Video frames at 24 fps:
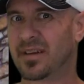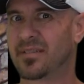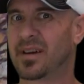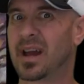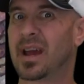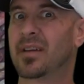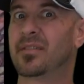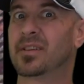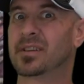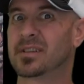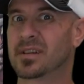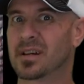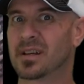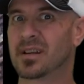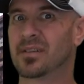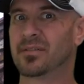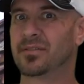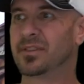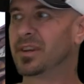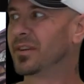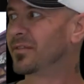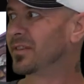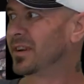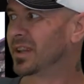I have a ton of
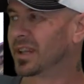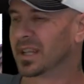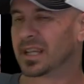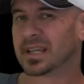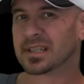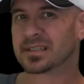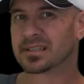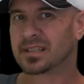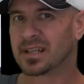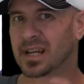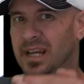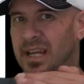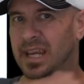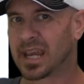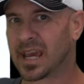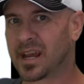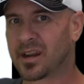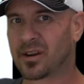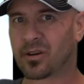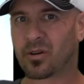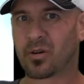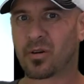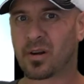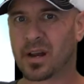different lists and I
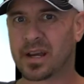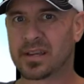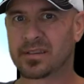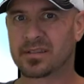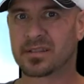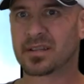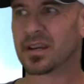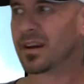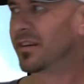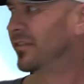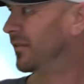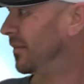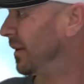categorize stuff